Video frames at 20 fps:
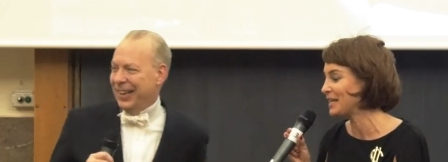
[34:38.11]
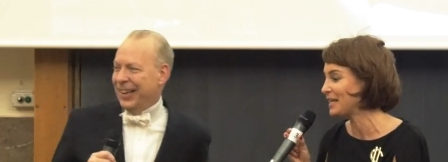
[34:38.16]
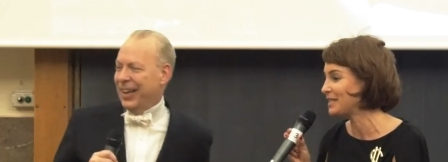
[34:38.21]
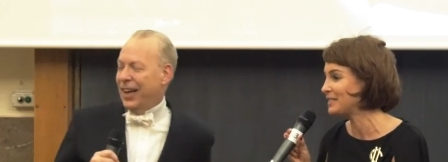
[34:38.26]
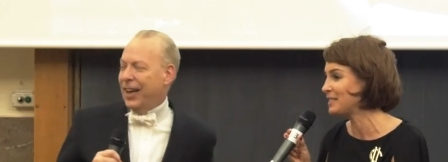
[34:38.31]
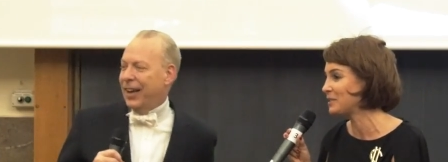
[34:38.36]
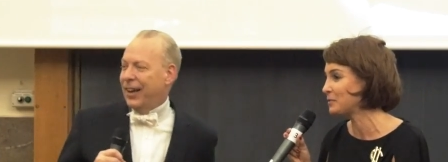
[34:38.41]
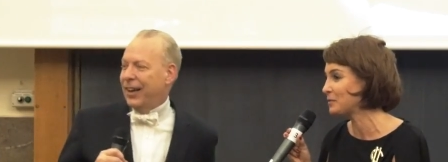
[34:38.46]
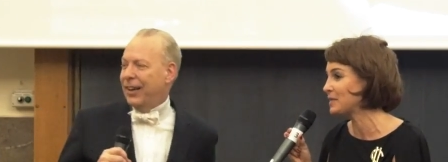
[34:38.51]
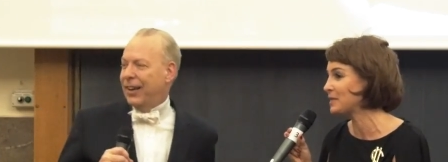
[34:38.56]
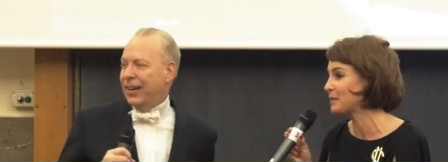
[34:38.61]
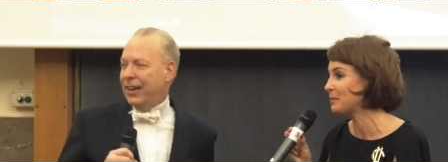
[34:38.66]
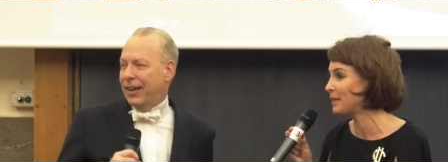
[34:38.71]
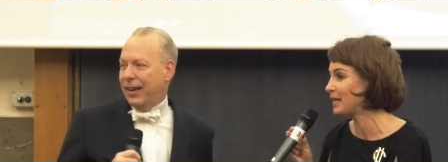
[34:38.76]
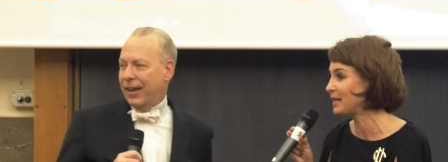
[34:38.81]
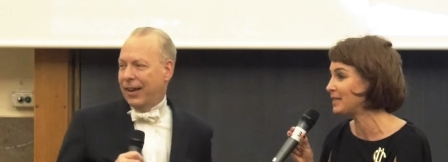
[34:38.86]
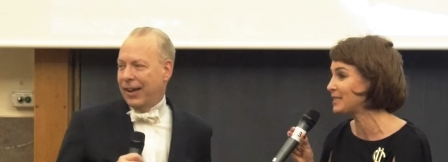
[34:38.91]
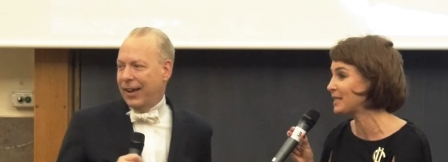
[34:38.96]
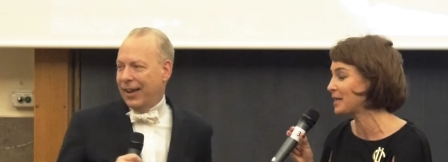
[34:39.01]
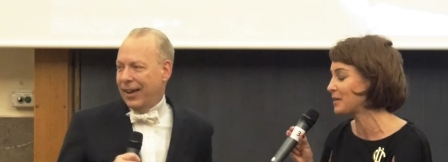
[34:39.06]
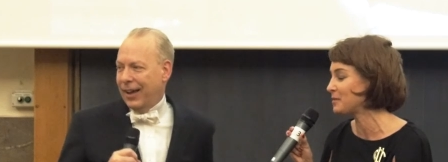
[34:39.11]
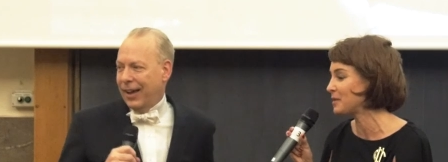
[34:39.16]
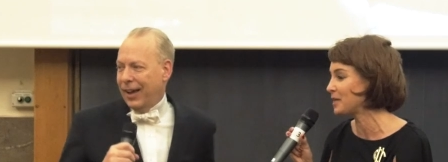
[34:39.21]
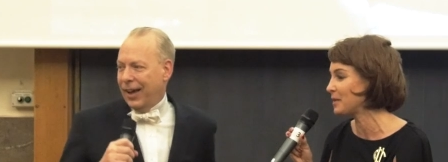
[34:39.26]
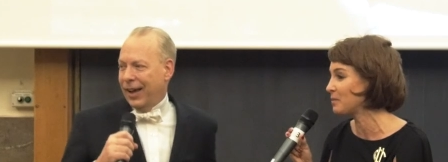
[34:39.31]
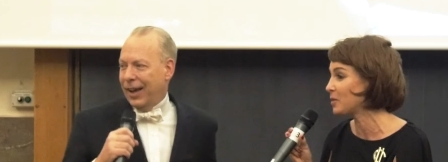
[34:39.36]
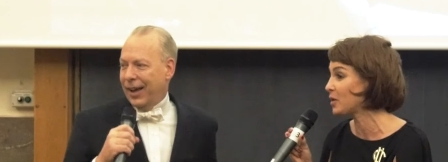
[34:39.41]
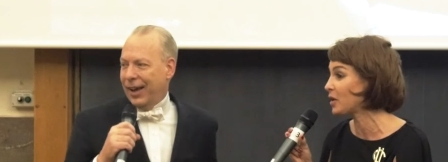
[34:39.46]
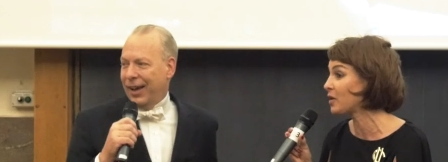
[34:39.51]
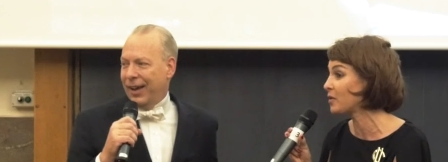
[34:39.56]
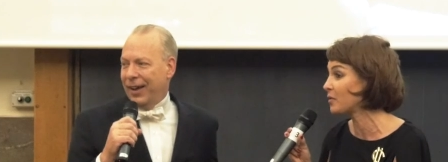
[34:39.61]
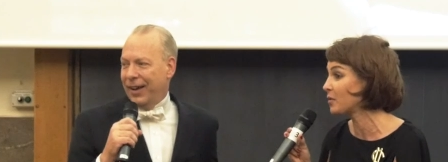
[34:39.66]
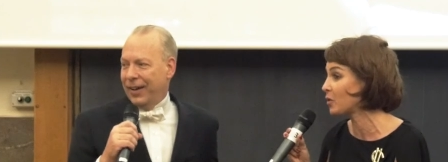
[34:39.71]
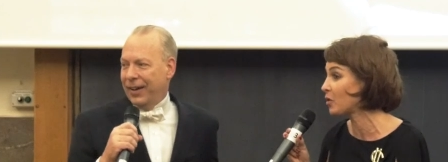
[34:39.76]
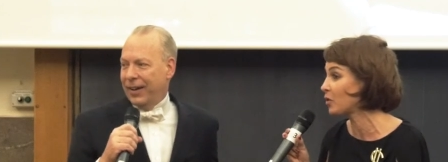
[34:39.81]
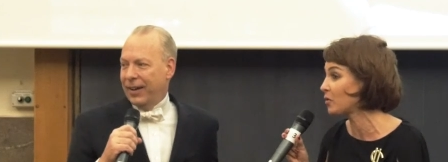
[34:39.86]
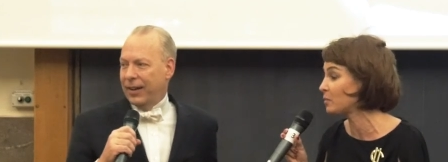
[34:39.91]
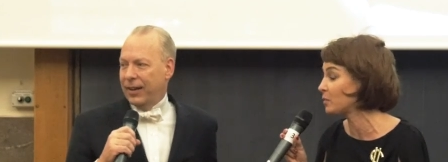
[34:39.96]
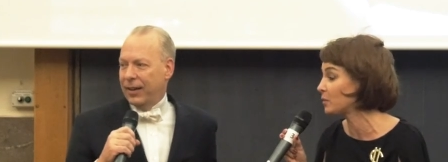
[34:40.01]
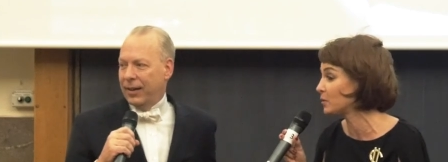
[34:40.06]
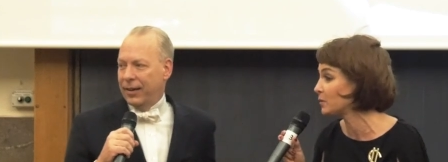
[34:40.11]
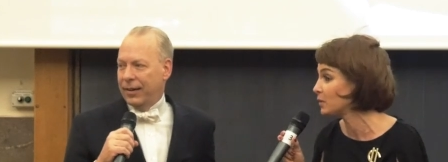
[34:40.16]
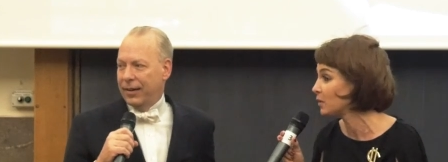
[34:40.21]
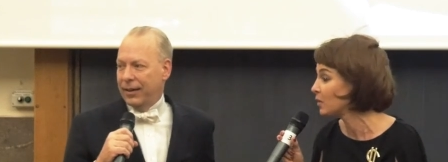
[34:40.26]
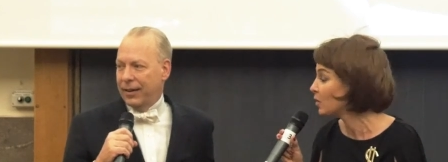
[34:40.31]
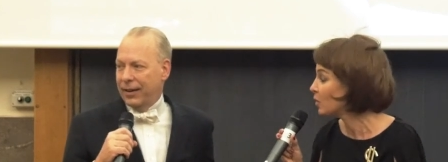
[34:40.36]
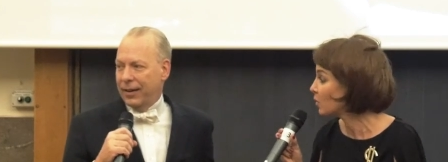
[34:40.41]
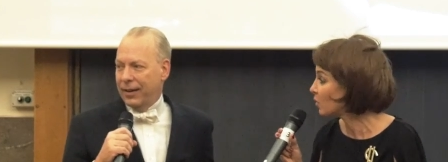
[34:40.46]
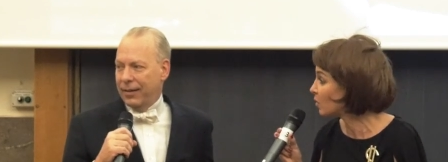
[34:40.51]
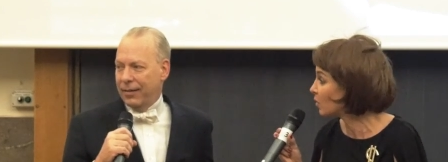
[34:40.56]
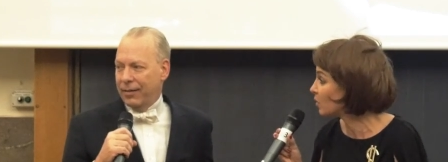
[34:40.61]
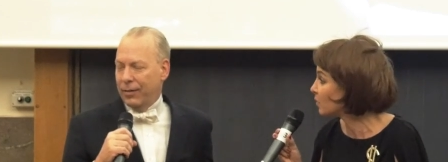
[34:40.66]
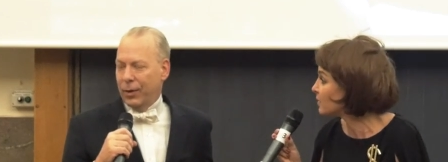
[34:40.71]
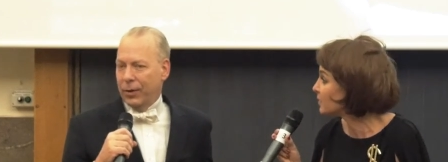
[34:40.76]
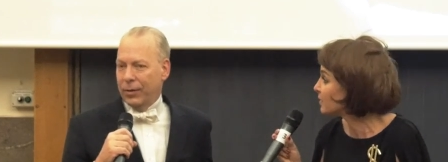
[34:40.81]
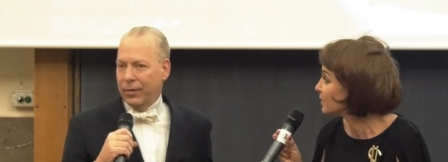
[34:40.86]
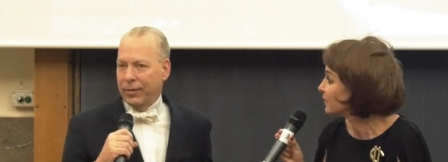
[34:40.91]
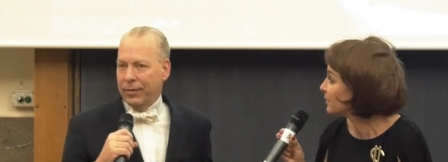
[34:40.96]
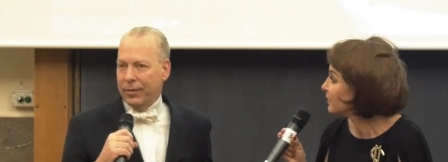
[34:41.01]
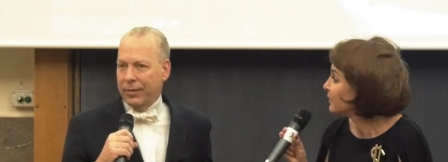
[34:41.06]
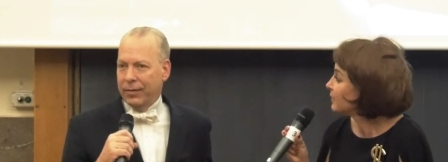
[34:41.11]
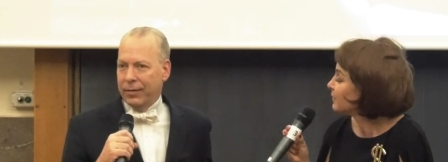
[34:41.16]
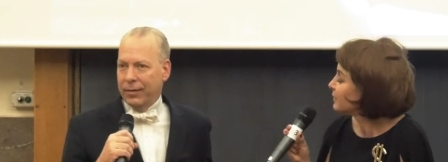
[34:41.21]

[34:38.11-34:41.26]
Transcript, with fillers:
Speaker 1: And this was a play that uh, Murray Rothbard wrote. wrote.